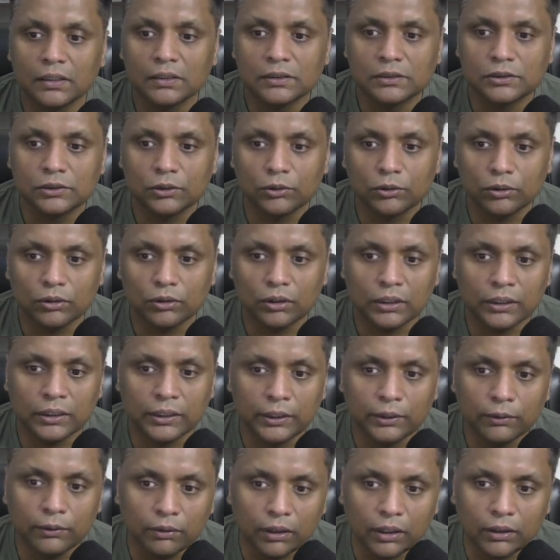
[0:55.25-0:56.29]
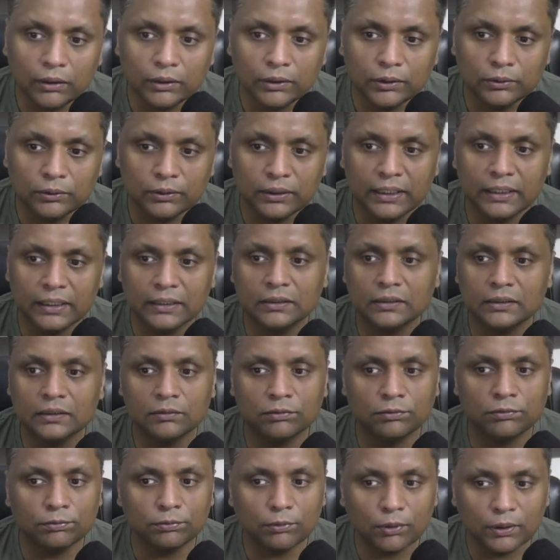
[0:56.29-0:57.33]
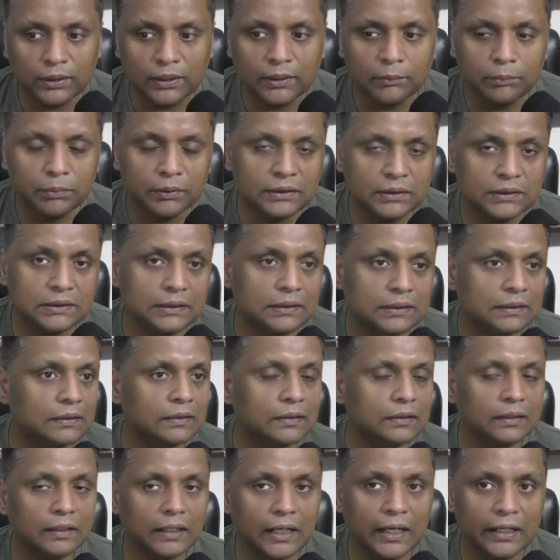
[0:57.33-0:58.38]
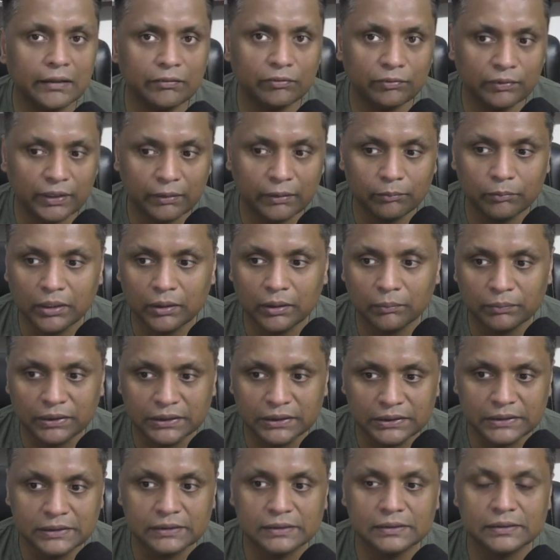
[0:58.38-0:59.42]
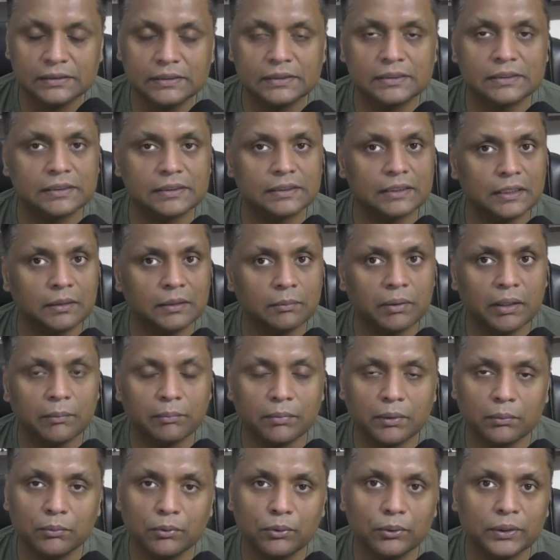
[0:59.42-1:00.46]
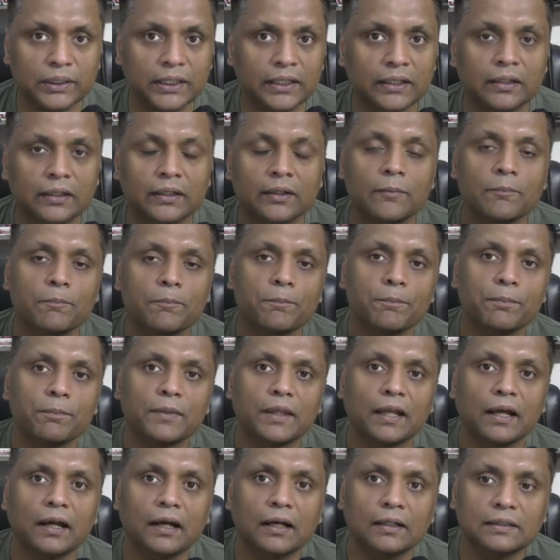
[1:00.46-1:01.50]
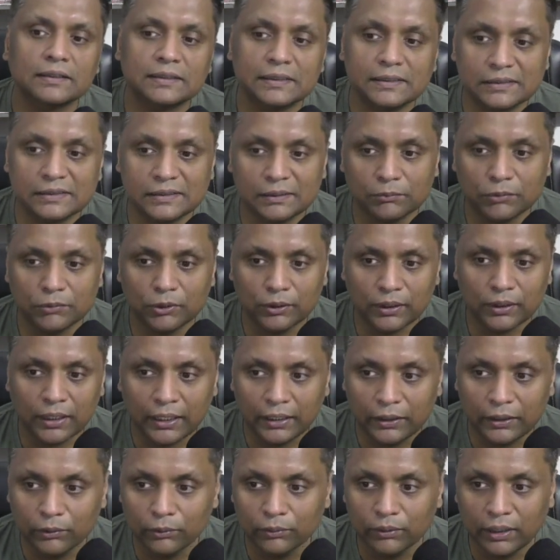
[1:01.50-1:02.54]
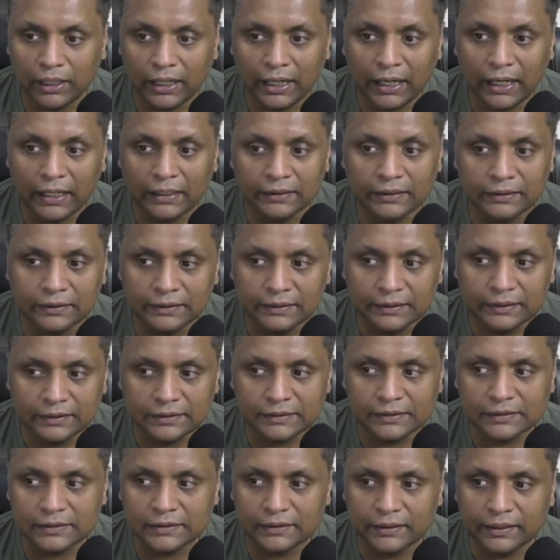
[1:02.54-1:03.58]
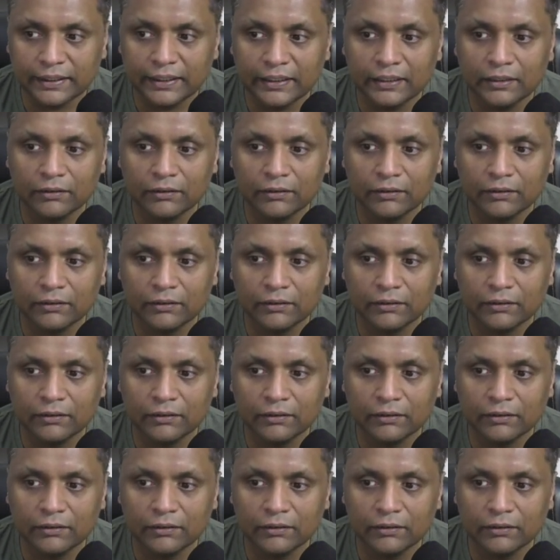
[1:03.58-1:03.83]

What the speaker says: So you are going to get 40% lifetime commissions by promoting system.io, and this link